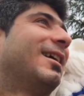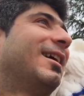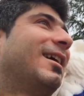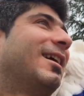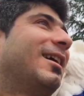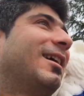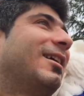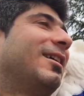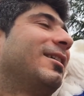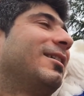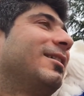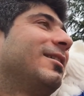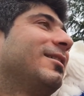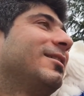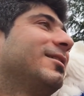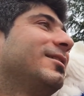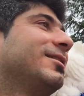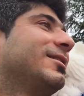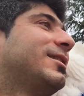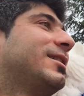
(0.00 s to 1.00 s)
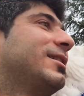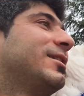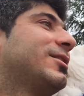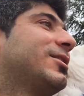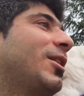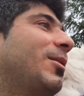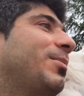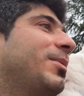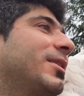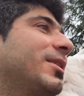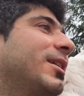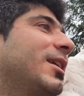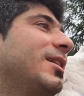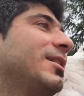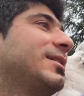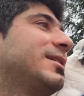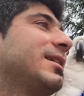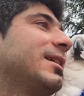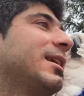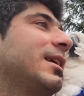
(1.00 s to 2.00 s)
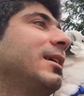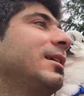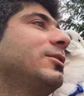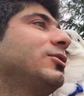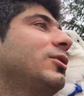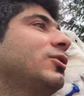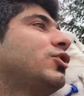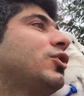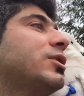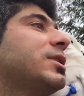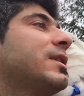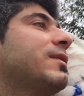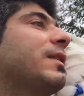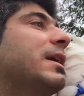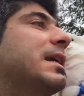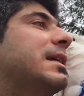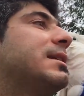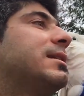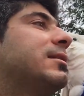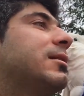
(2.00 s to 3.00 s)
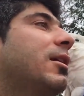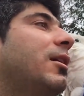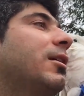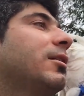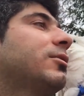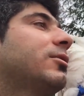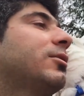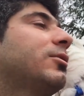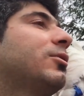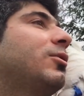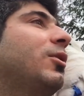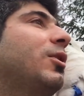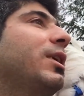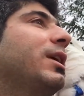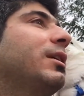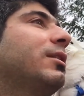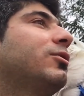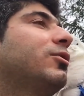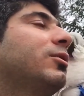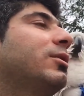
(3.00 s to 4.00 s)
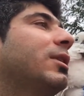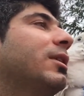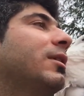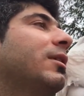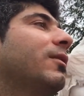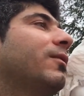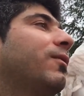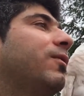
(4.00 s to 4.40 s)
uh, since couple nights again, Joseph start going to the